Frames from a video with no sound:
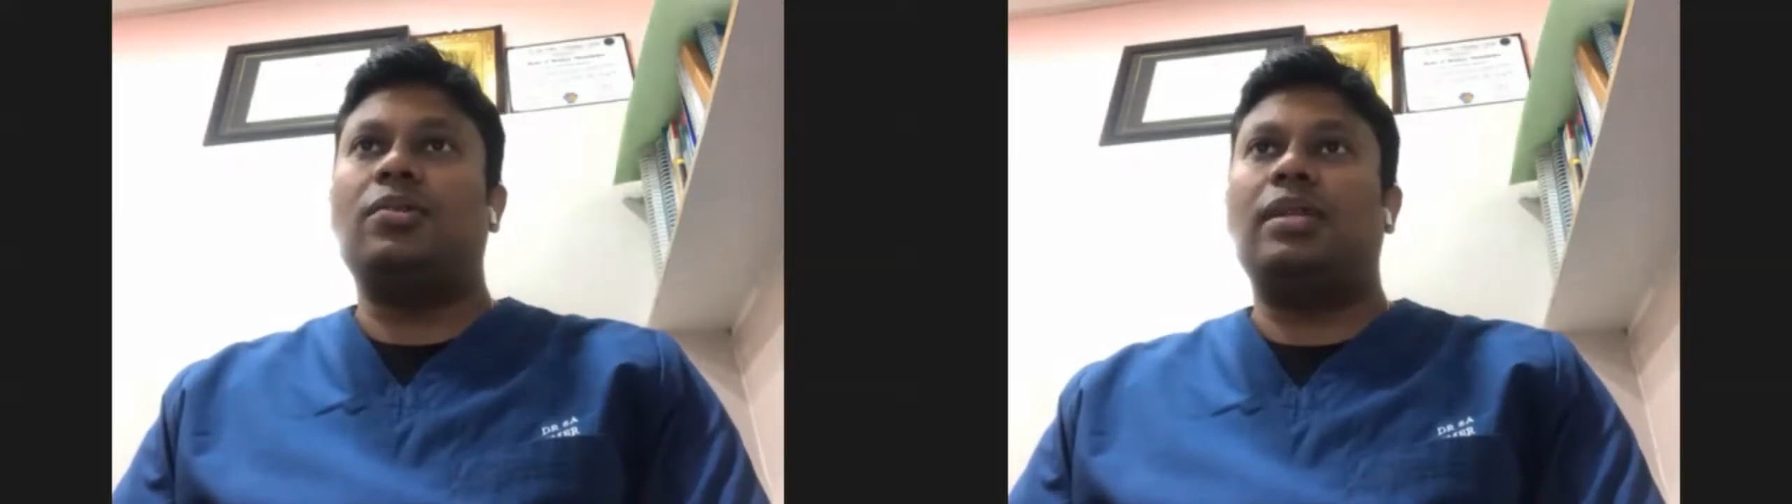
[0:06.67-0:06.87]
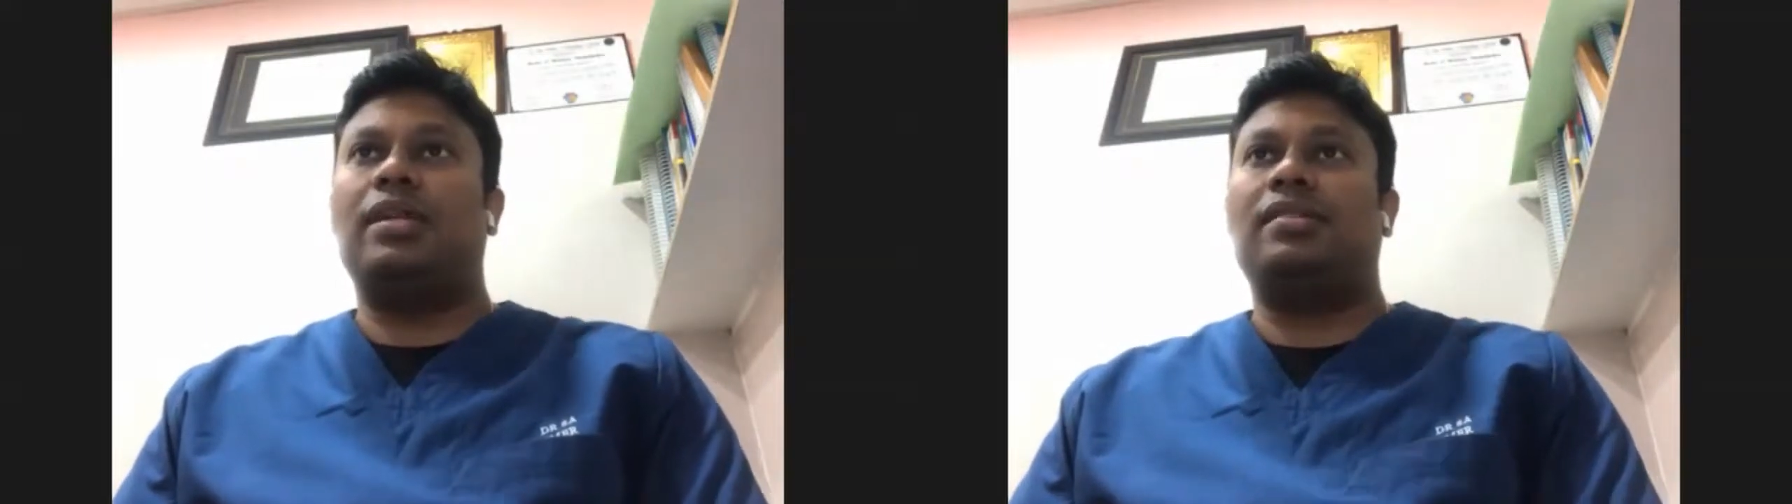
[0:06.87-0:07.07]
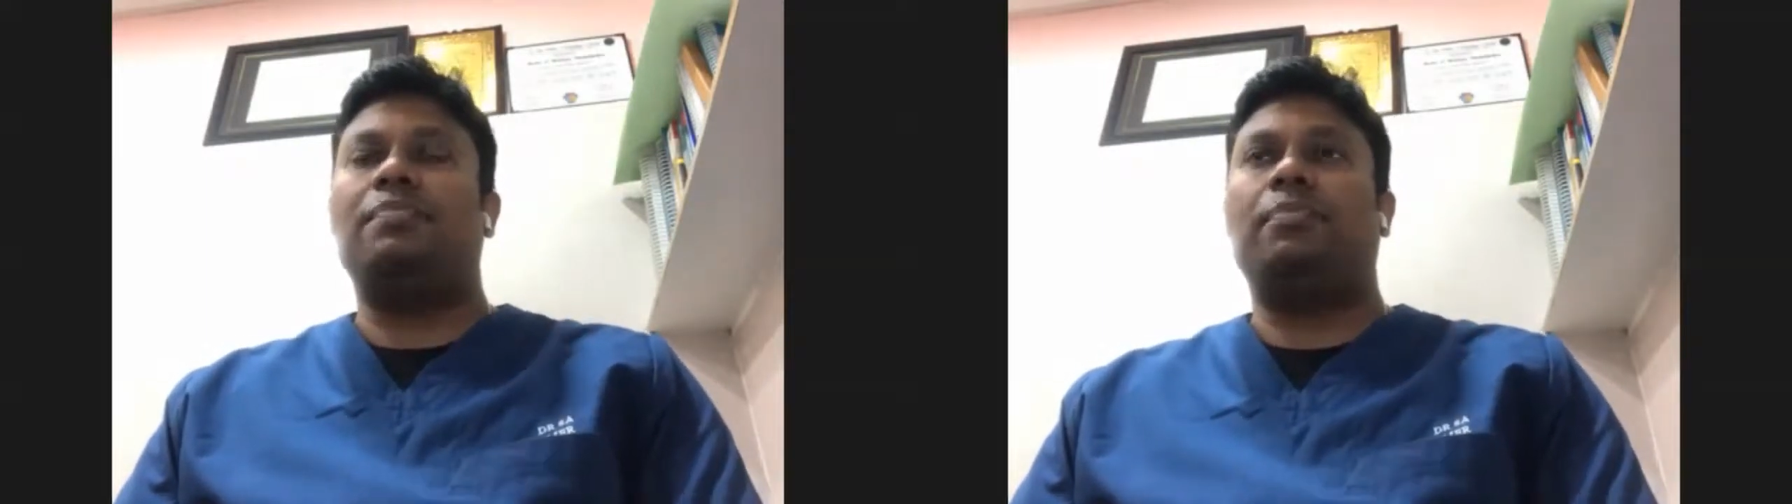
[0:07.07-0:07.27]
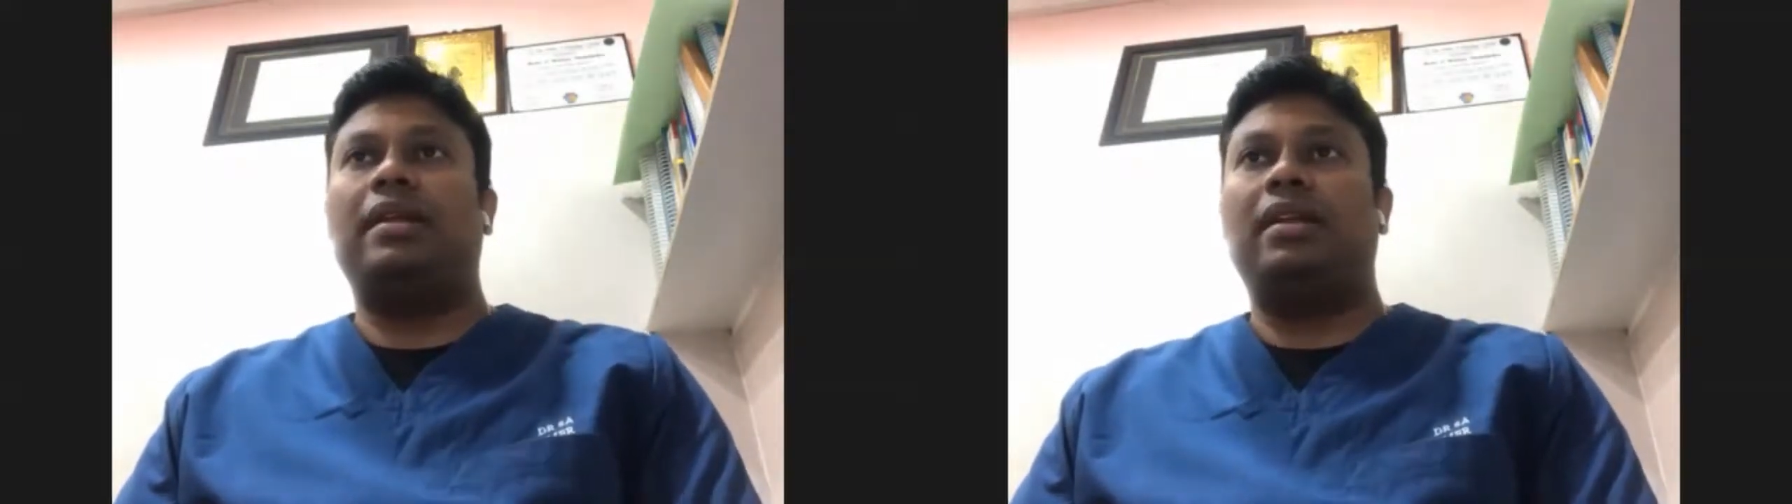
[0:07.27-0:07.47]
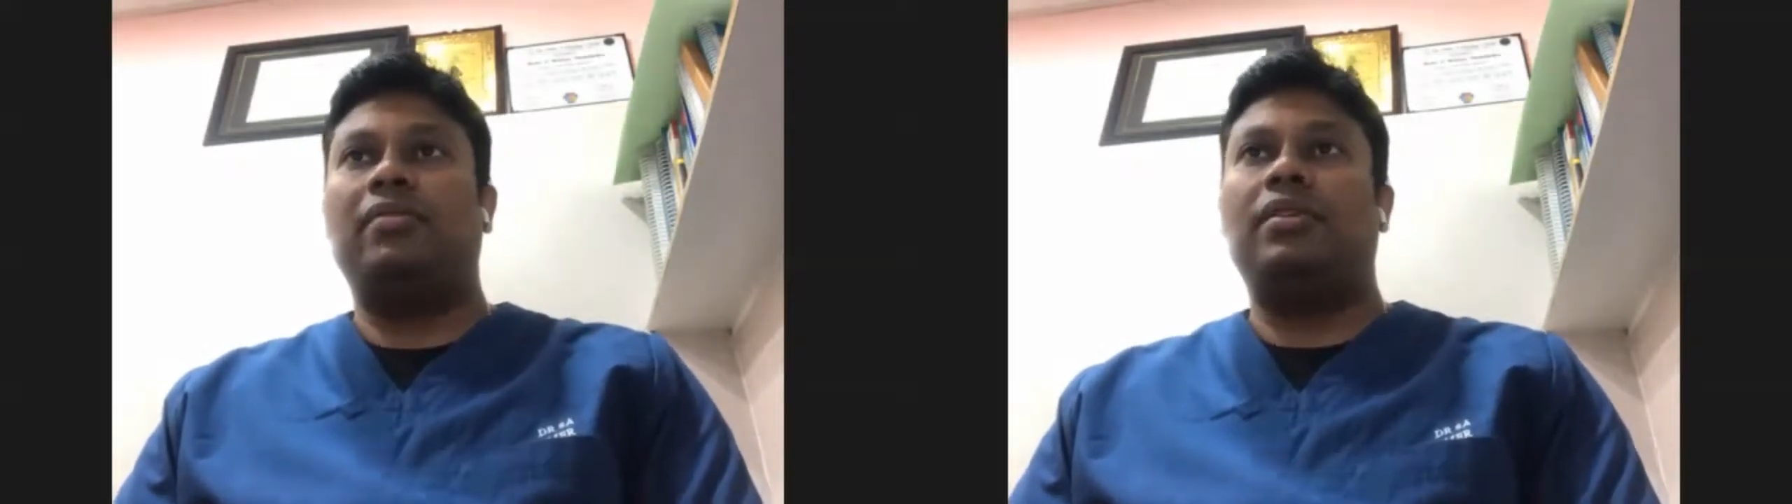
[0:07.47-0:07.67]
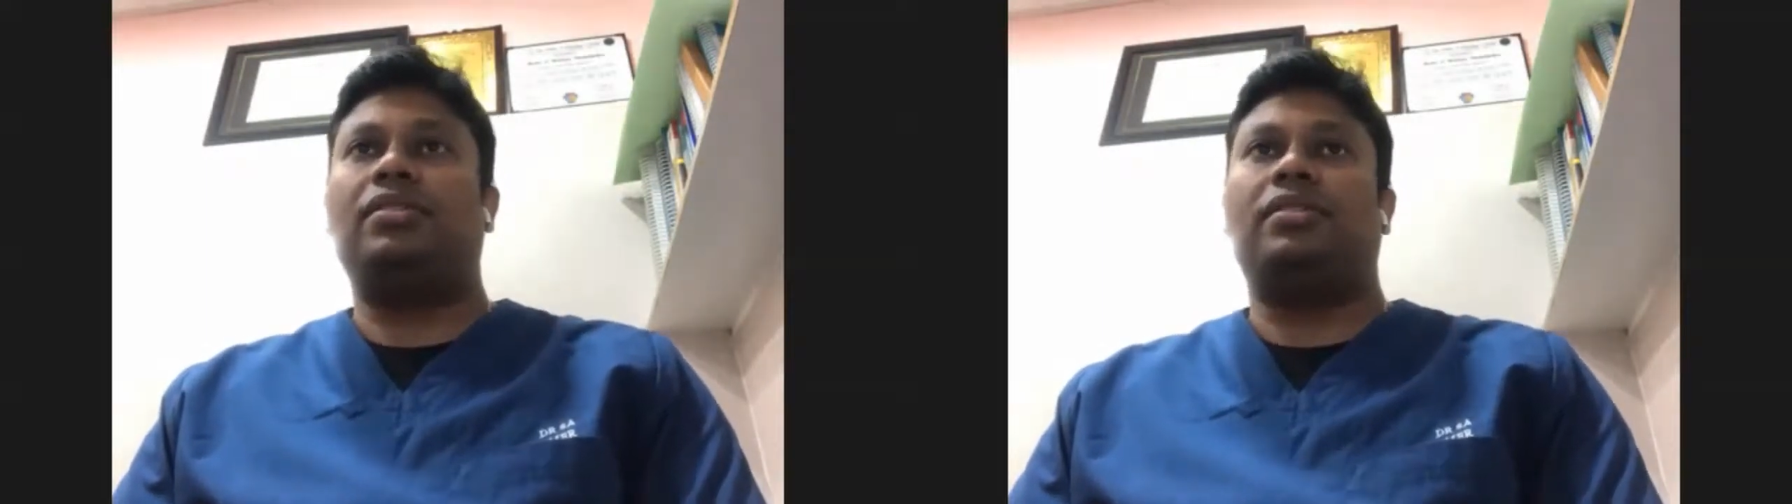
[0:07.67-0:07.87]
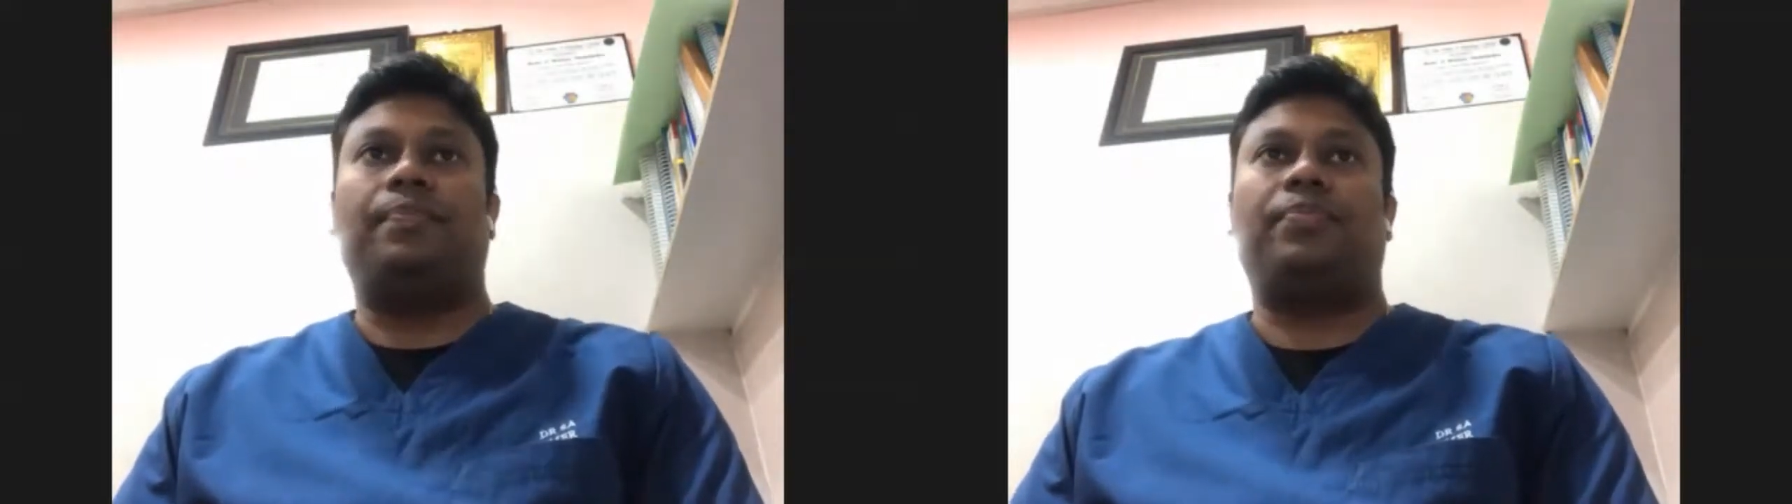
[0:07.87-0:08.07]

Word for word: today a simple innovation